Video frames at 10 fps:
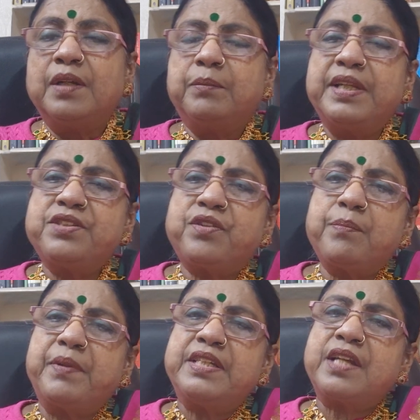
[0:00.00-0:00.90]
Please
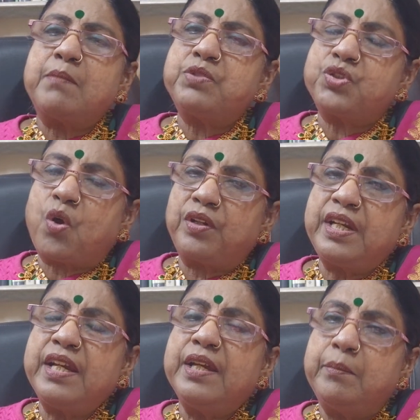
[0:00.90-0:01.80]
repeat, I'm
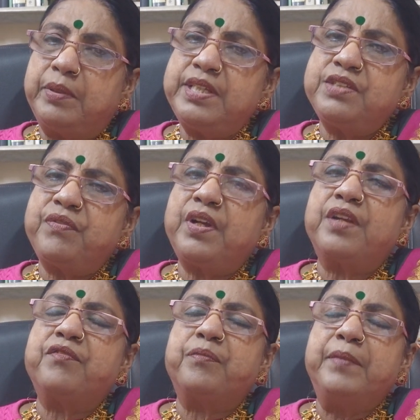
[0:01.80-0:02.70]
sorry. Please
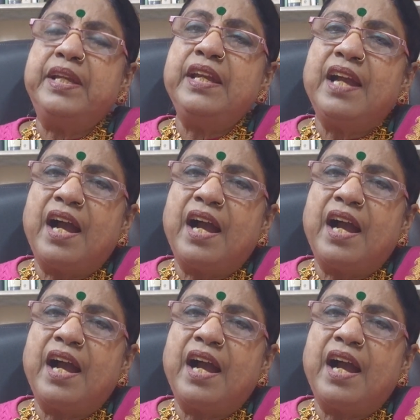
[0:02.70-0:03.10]
forgive me.